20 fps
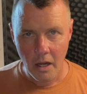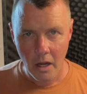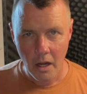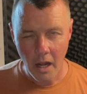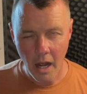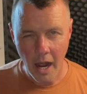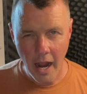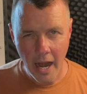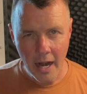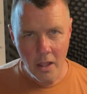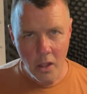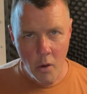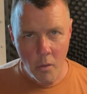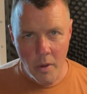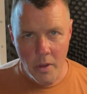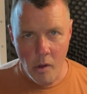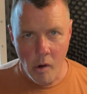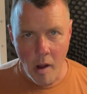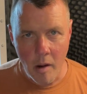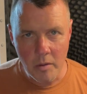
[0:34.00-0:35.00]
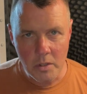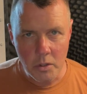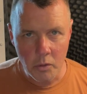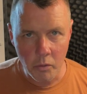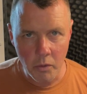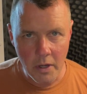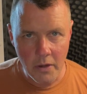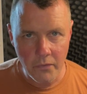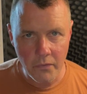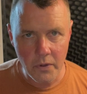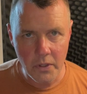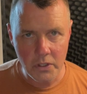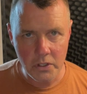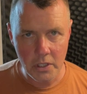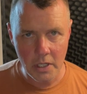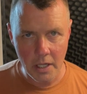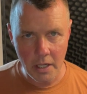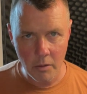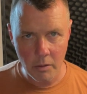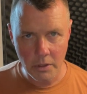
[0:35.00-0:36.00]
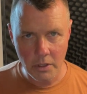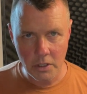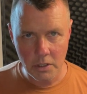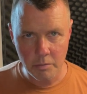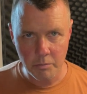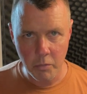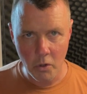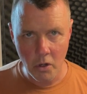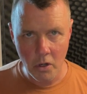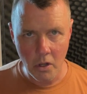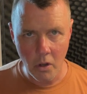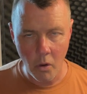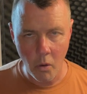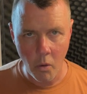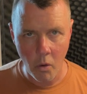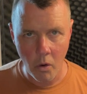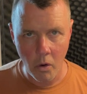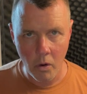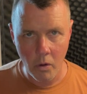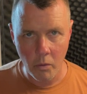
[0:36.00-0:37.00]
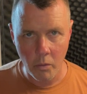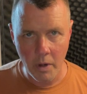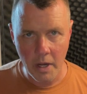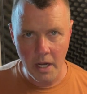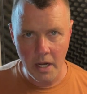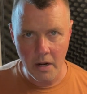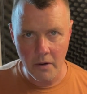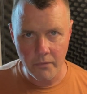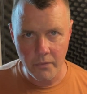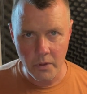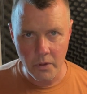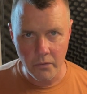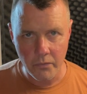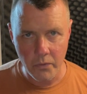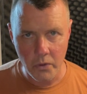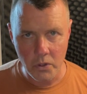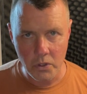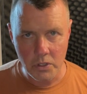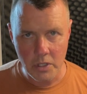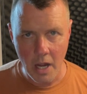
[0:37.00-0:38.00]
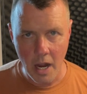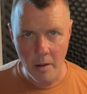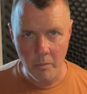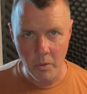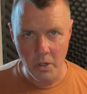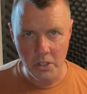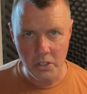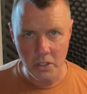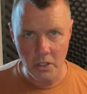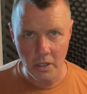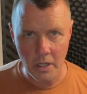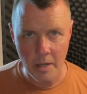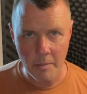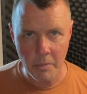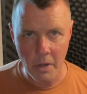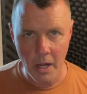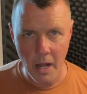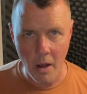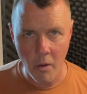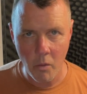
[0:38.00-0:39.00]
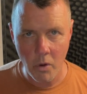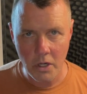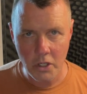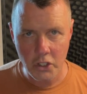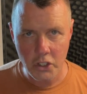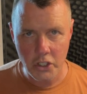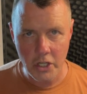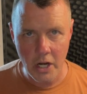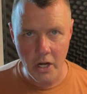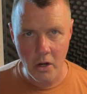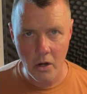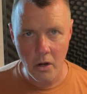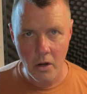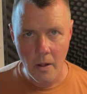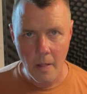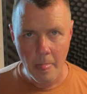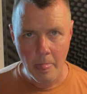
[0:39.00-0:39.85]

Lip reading: don't know whether I was revisiting with this book or reading it for the first time recently, but I want to share